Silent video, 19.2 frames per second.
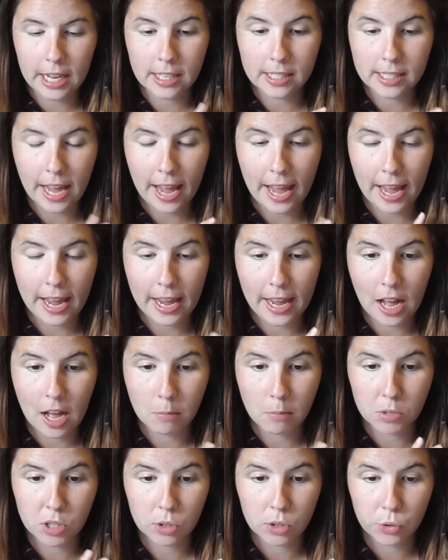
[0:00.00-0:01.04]
is a
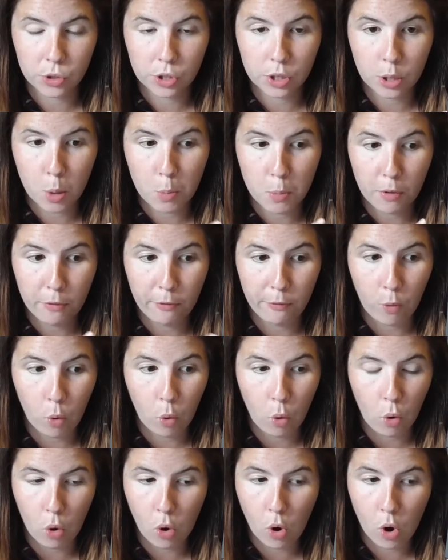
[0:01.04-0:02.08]
pseudonym
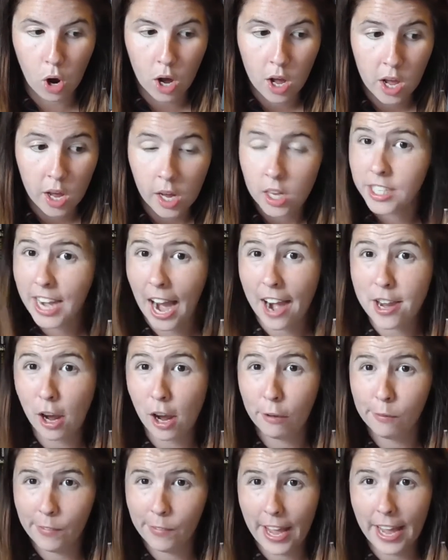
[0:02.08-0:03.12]
for
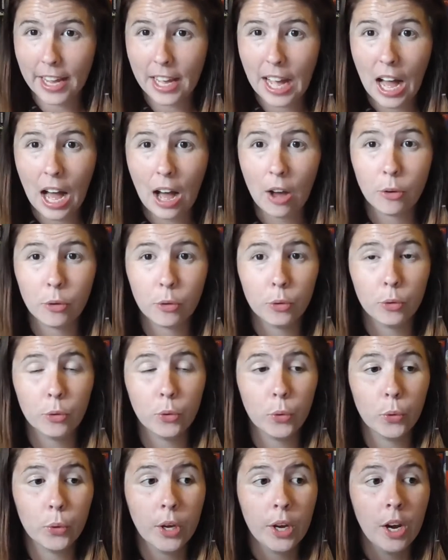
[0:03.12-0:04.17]
Danielle Vega,
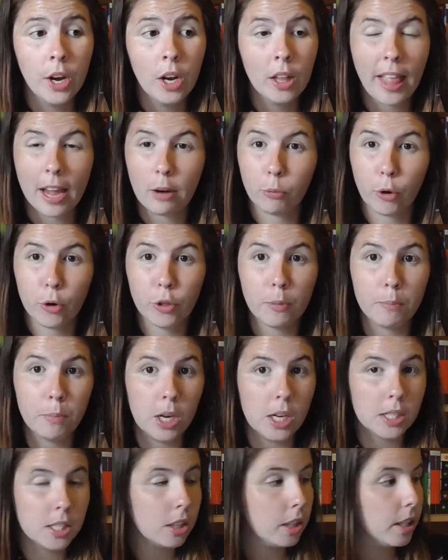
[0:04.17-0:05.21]
who like wrote The
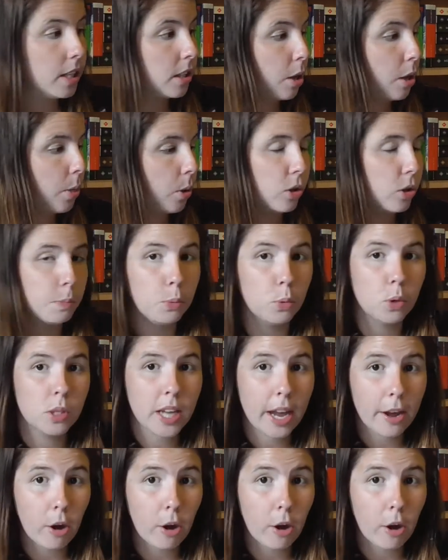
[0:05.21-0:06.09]
Merciless and those books.